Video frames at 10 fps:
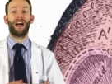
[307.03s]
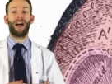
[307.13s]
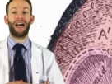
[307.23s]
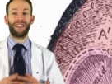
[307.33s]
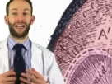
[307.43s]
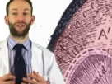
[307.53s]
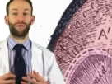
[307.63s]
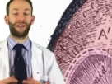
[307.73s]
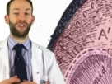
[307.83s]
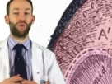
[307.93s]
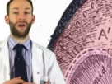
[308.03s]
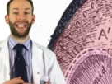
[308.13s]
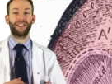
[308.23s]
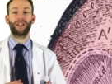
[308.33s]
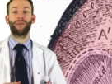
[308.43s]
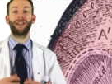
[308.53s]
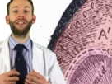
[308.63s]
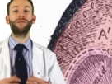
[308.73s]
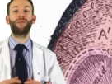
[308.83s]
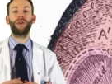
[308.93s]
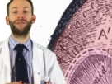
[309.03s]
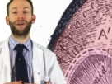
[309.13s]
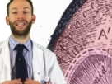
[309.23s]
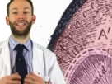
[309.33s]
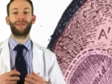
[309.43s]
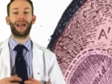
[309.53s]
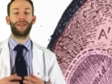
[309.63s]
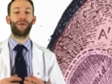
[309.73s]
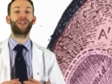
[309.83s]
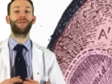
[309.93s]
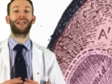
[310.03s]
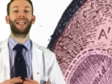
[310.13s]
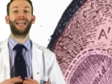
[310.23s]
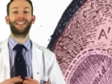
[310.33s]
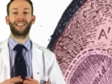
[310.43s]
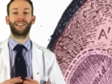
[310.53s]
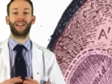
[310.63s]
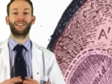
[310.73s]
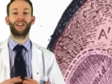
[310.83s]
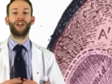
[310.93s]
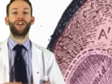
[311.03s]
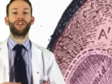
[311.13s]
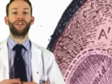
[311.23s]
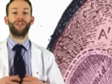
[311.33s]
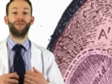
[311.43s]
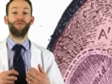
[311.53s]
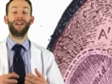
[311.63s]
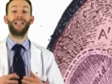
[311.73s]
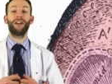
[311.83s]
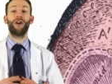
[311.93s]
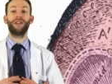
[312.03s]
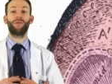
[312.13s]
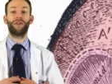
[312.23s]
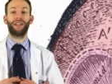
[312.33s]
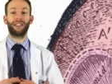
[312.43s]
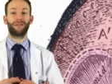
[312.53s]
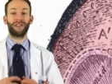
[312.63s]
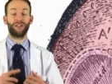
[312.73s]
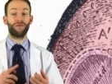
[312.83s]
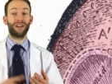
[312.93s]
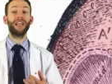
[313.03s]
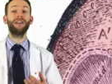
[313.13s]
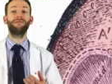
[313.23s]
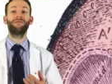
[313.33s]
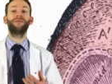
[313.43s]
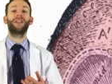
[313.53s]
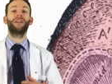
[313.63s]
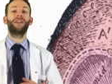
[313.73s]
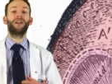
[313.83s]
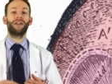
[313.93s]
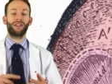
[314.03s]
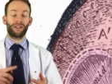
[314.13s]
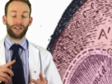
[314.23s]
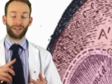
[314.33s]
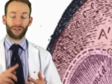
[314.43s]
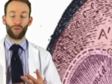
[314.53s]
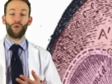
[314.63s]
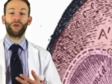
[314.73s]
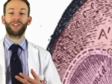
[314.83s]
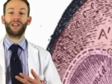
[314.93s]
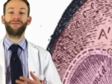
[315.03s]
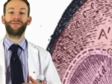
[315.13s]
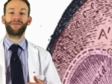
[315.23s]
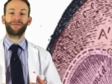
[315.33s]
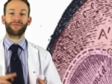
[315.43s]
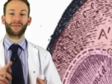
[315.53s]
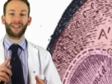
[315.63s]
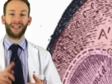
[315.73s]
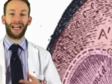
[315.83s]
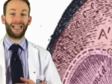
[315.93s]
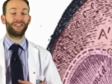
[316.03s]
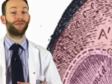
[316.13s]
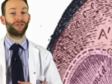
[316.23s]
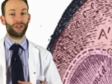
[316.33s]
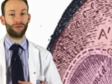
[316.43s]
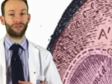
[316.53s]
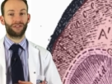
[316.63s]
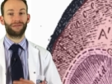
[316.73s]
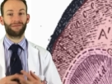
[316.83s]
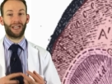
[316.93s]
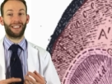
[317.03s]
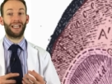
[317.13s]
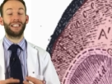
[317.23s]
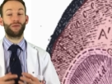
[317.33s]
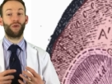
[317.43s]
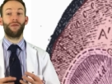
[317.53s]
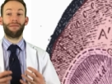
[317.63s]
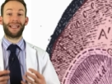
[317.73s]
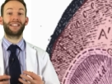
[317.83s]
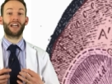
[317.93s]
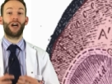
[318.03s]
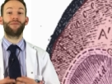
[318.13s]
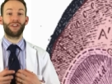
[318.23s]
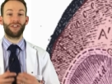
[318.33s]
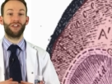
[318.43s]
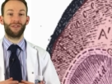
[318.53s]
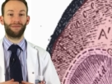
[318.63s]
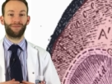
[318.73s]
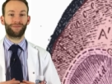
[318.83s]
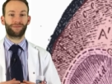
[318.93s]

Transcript: and that will be the waste. So by this point, at the bottom of the collecting duct, you really only want there to be urea, some water and some salts, and that is what makes up the urine.